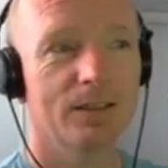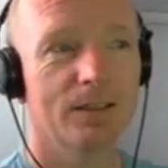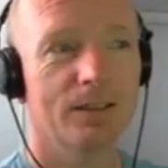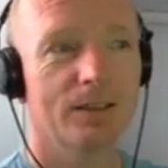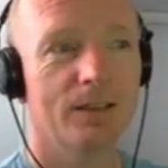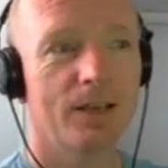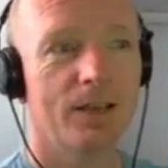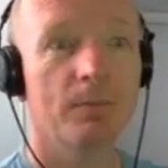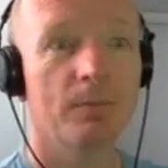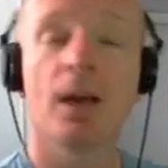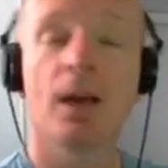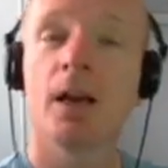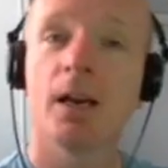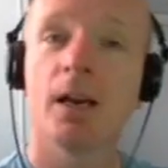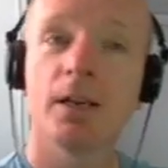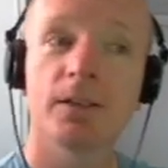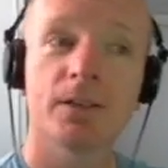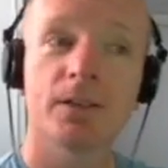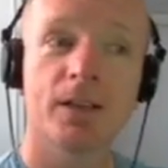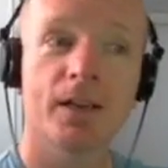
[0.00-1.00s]
Yep,
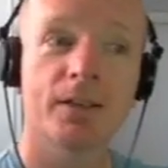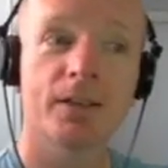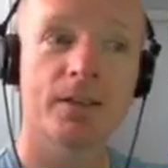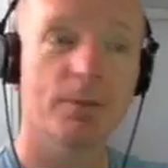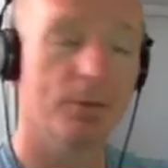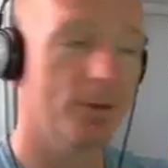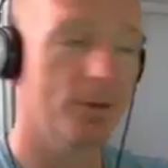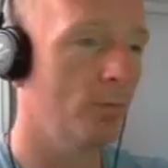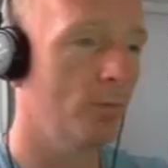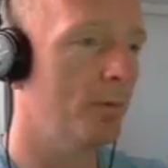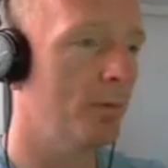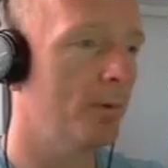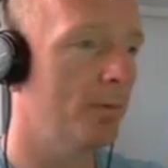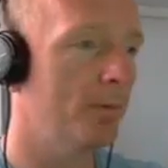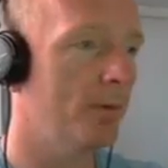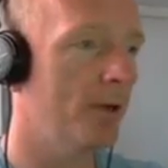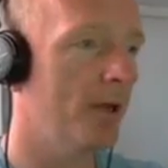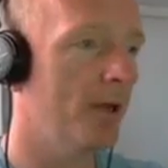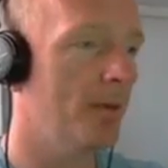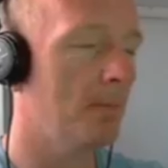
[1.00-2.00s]
isn't that typical woman
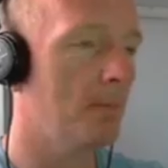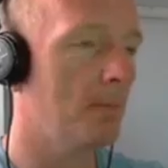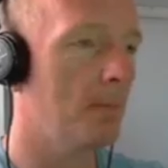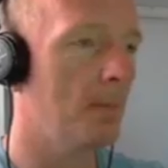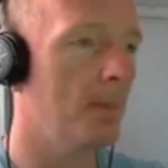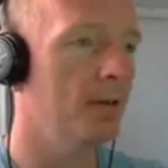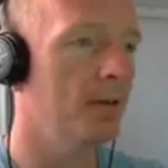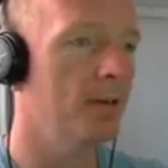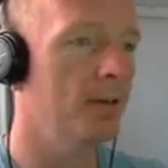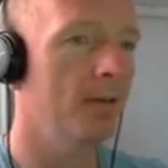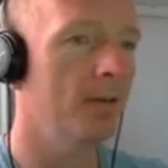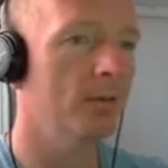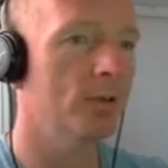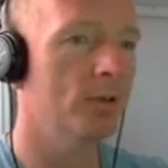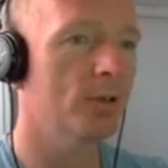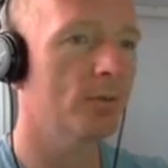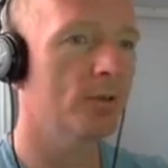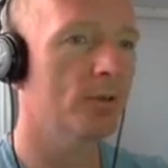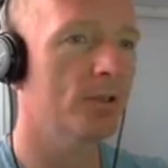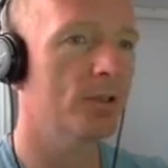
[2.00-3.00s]
for you? You never
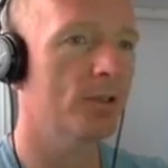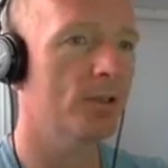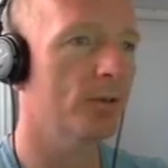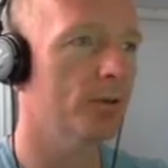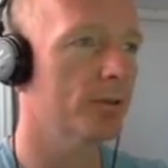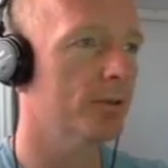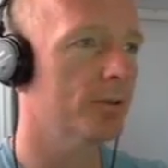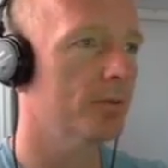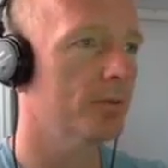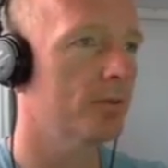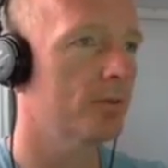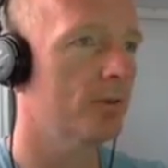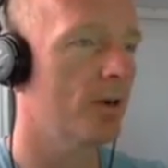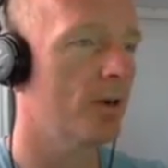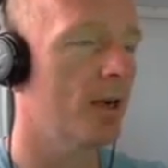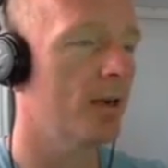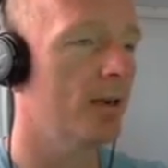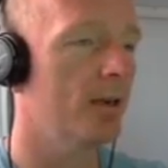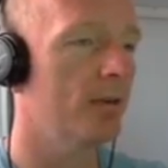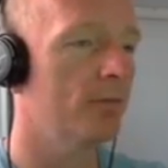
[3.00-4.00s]
do as they're told.
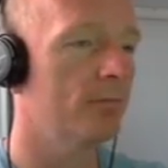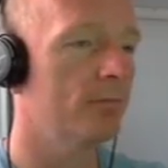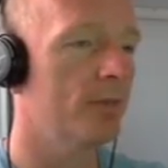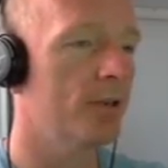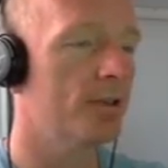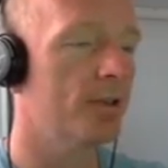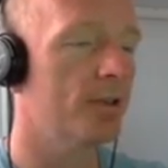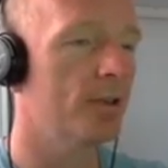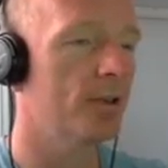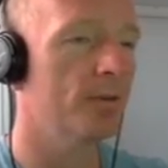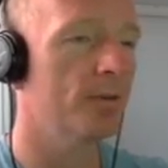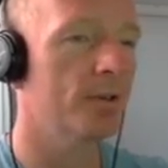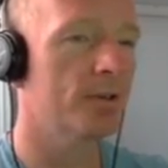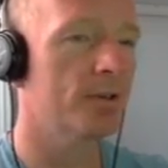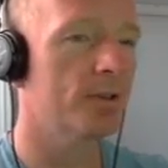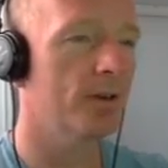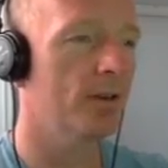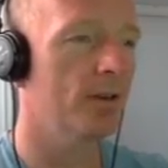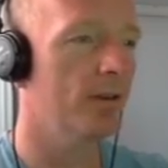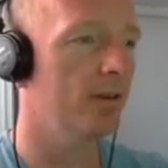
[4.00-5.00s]
Trying to rescue this
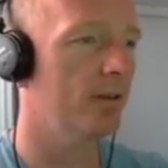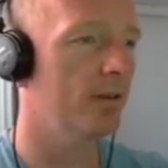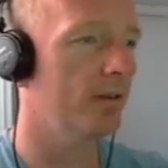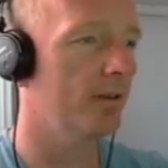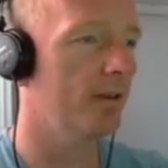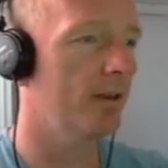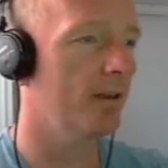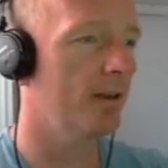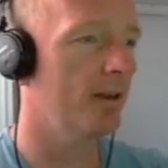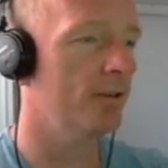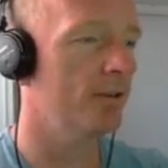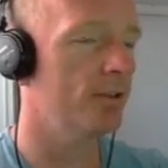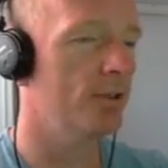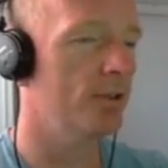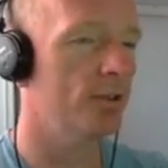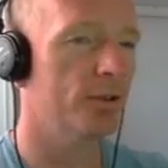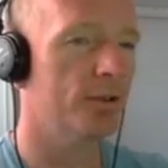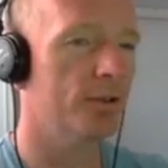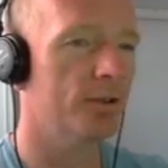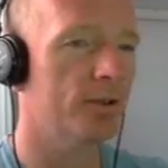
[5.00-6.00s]
girl, and
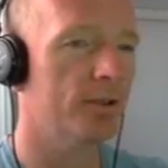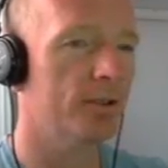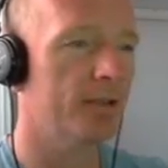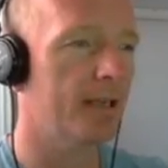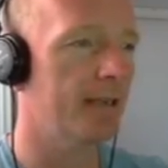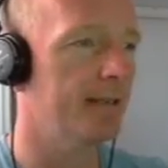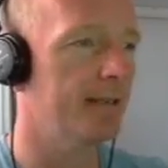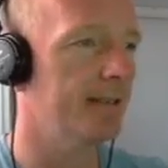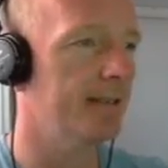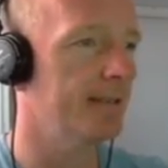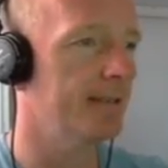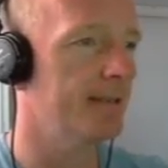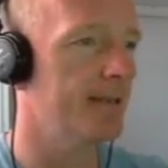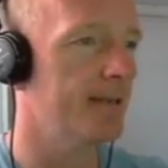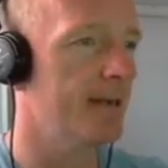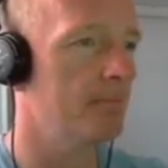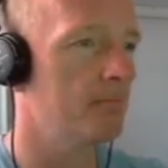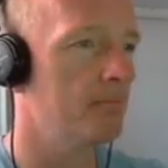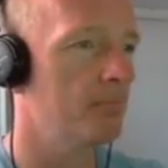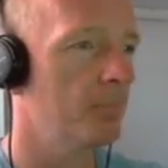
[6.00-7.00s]
she's just standing
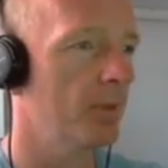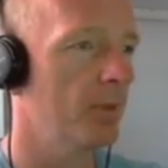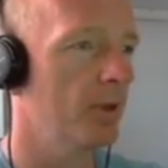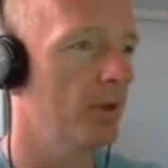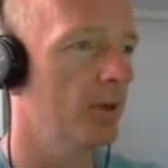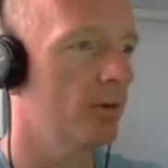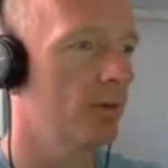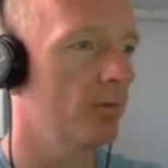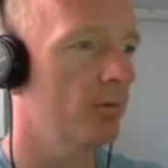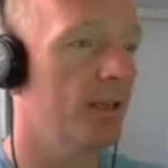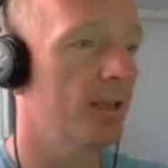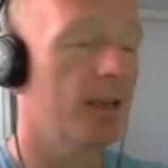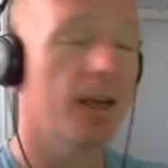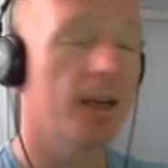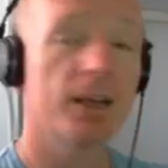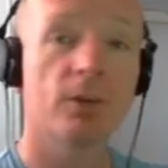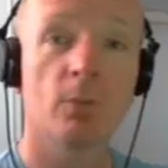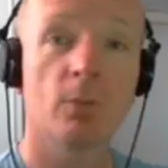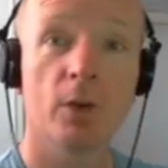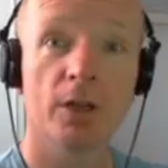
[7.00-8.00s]
there. Right, you
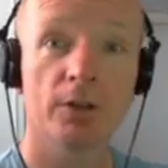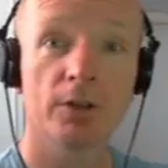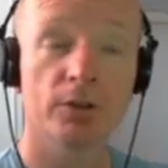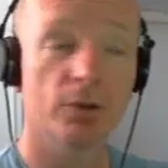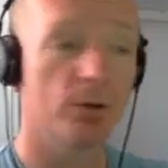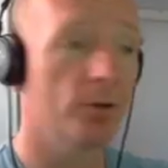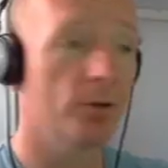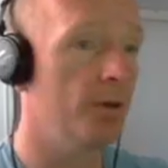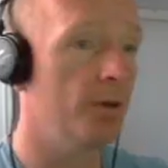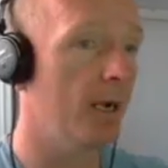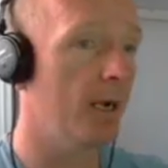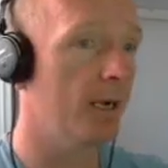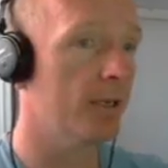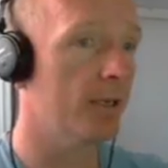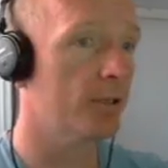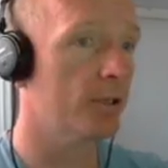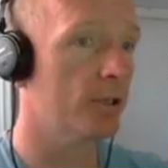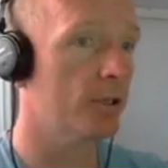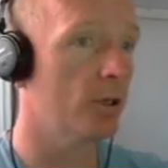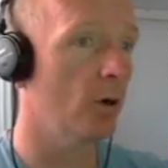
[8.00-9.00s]
get a well done, you get a
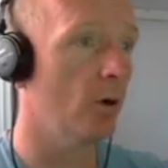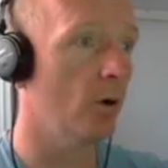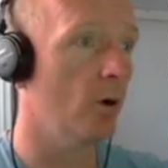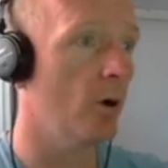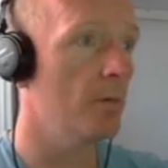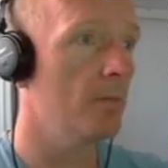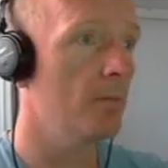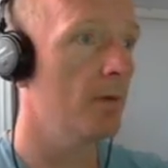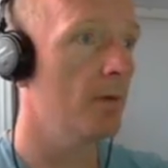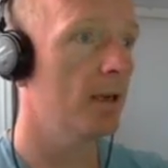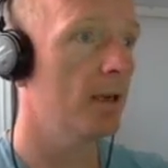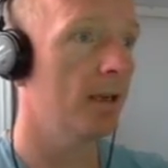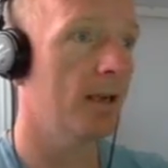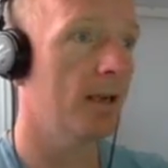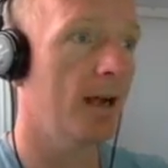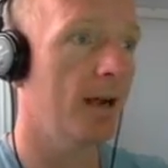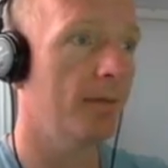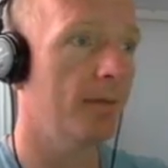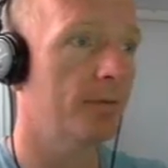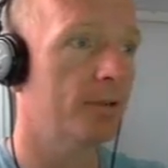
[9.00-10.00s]
score.
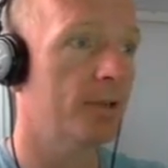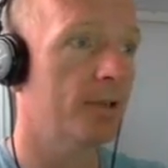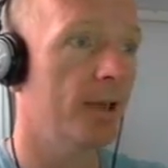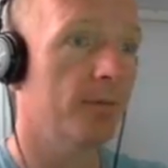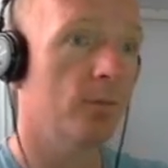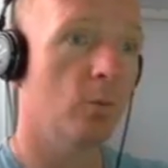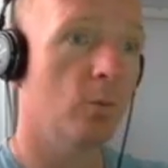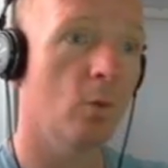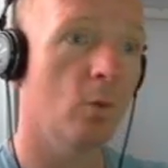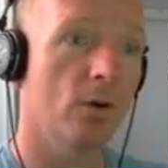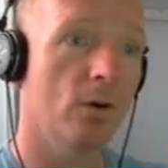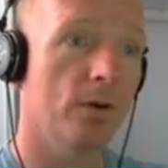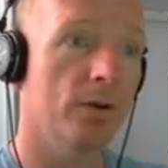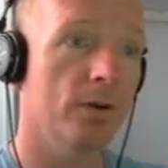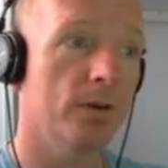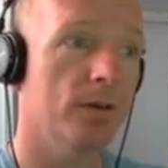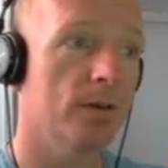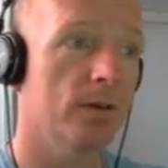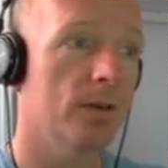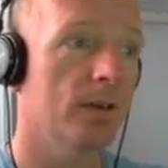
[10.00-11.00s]
Life saved
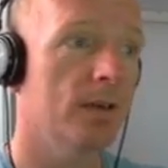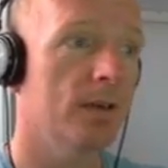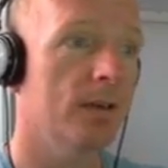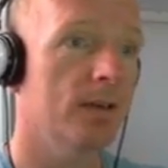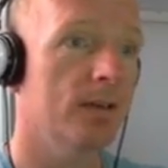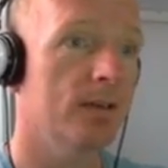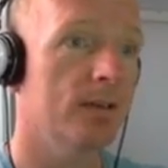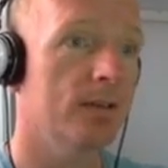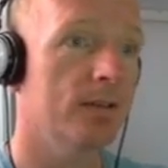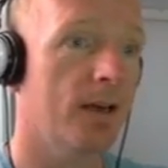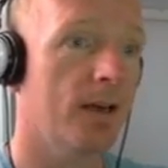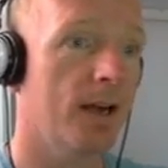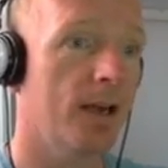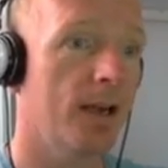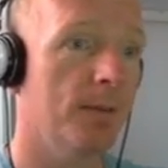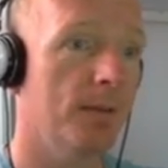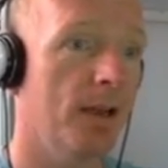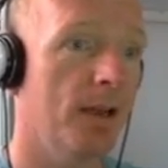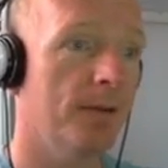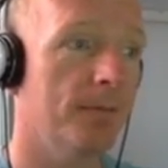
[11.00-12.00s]
1.
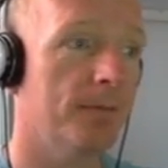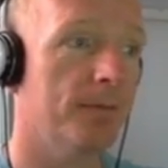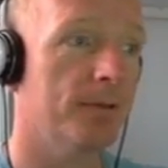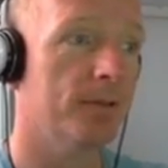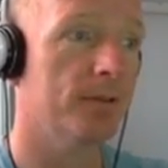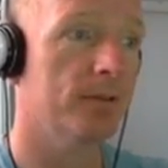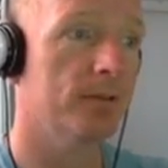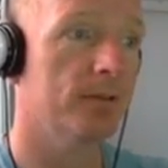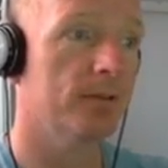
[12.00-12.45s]
Time left.